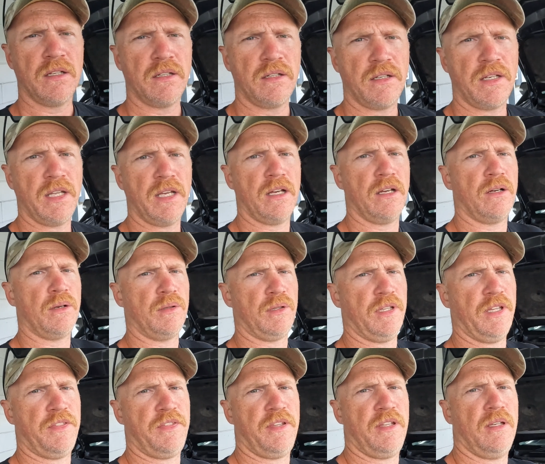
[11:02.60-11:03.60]
Now,
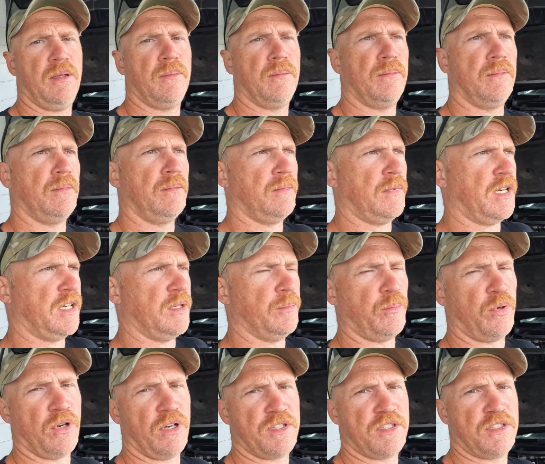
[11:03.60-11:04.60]
lithium under
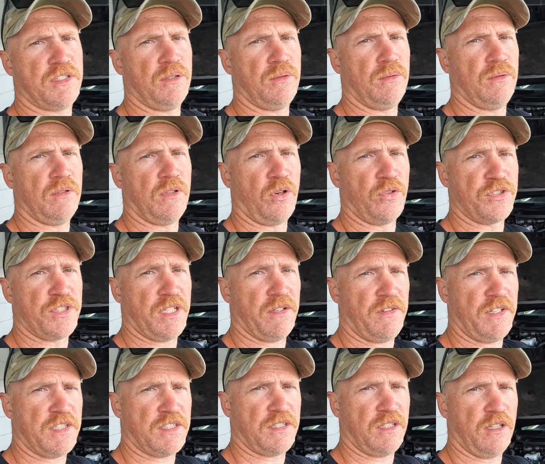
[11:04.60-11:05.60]
bonnet,
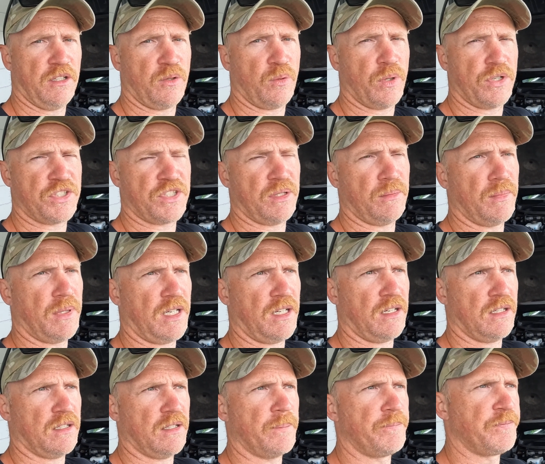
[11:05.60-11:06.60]
longevity still a question
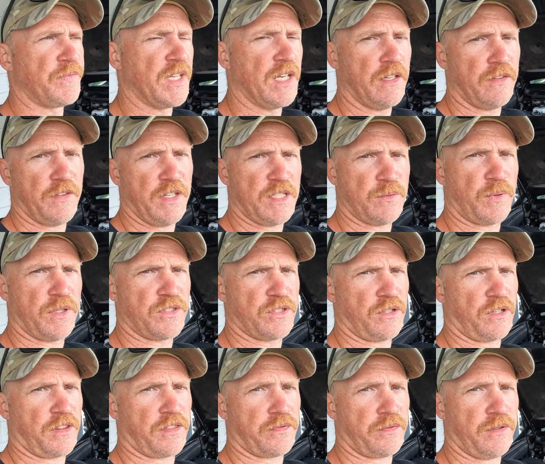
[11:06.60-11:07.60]
mark. These ones have
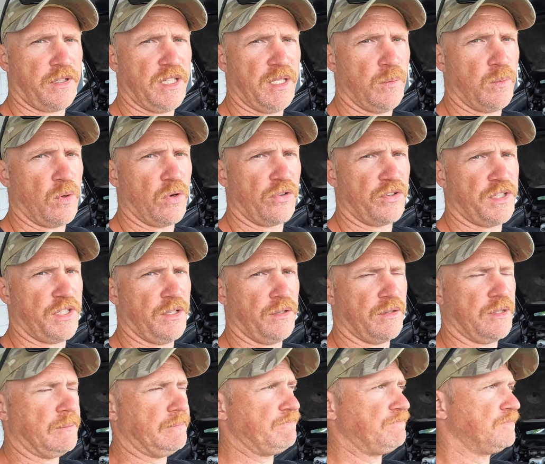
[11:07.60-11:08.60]
got a 3-year warranty on
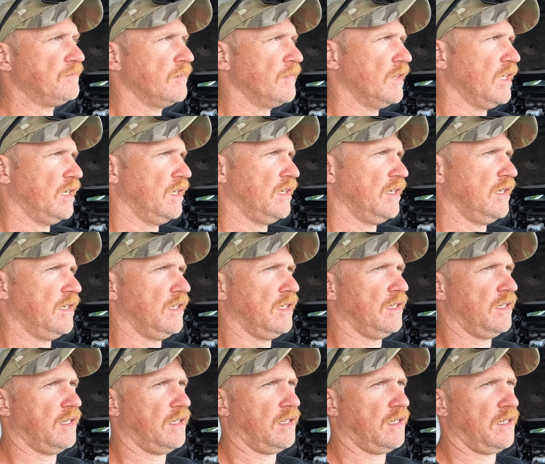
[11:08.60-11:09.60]
them.
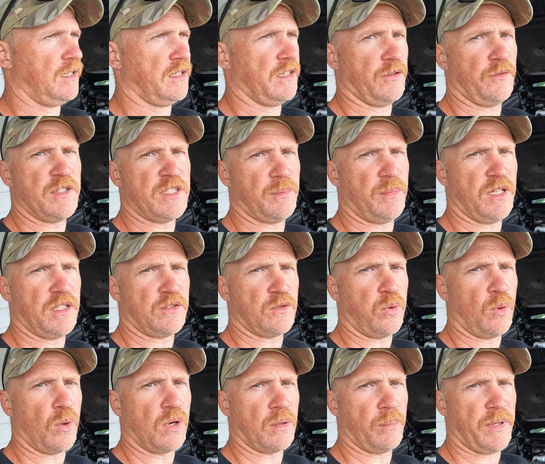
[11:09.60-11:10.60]
There is a bit of
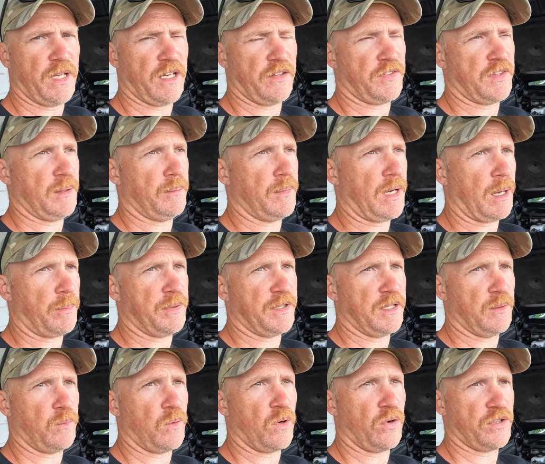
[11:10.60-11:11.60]
talk about them upping
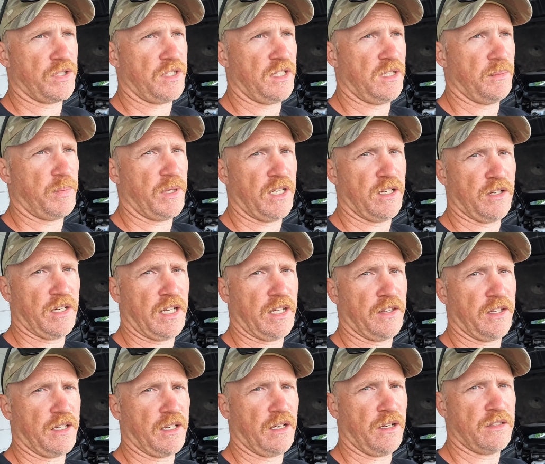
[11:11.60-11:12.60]
the warranty depending on how
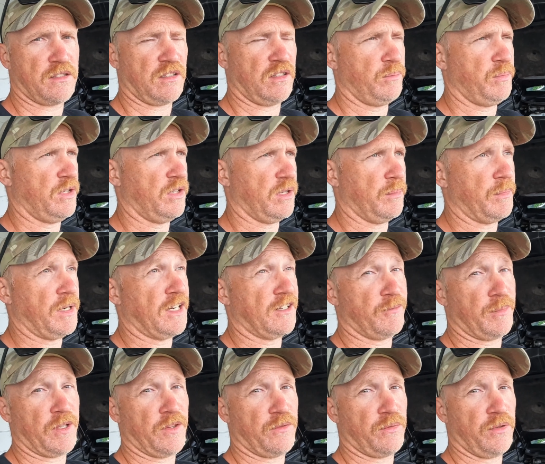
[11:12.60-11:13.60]
they go, so they've been on the market
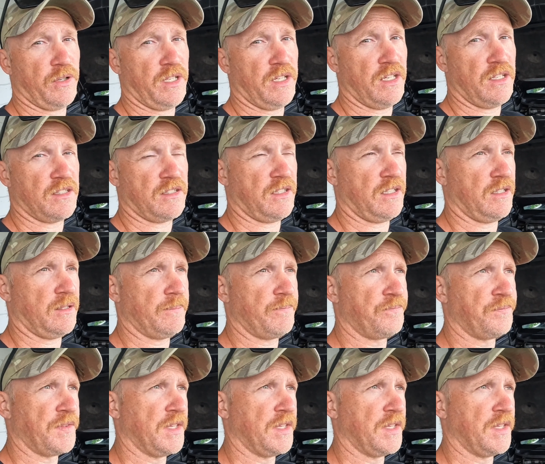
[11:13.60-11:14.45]
about 3 years now.